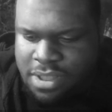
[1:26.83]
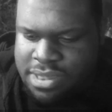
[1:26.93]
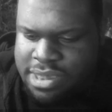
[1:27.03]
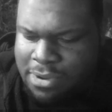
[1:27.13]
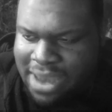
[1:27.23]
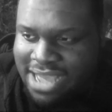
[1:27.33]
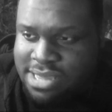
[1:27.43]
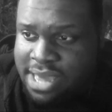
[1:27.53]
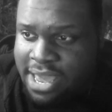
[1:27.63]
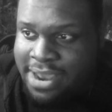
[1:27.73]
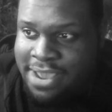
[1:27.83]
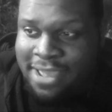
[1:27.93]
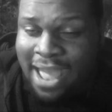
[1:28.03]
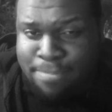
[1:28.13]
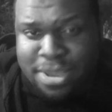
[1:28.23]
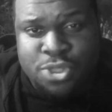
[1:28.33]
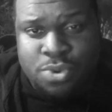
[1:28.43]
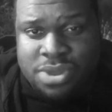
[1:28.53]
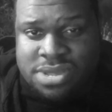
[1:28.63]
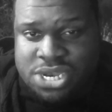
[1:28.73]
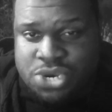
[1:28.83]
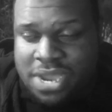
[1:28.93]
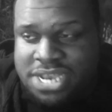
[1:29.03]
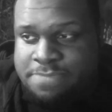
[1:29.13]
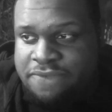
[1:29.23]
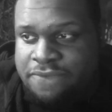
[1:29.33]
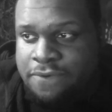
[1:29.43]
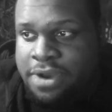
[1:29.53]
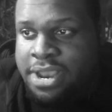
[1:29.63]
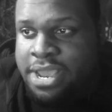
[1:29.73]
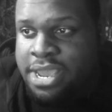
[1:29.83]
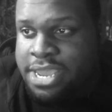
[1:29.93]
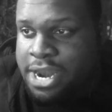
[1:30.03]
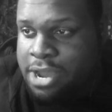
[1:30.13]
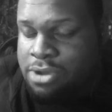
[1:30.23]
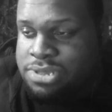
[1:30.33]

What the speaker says: So, like I said, I've been through the situation before, you know.